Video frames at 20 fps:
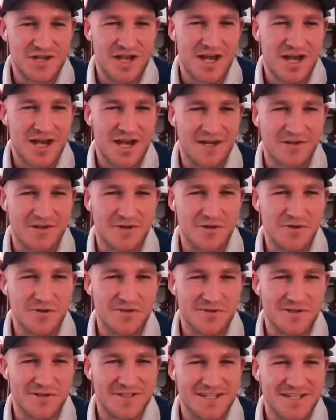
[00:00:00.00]
glued to
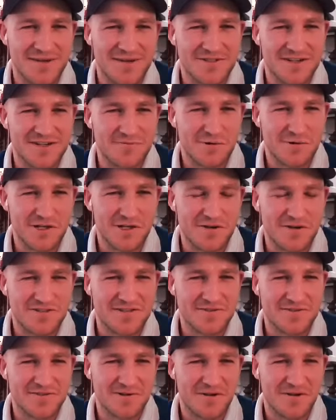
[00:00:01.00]
it, same as everybody else in
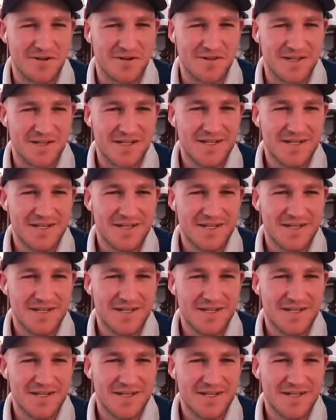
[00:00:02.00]
the world, I think.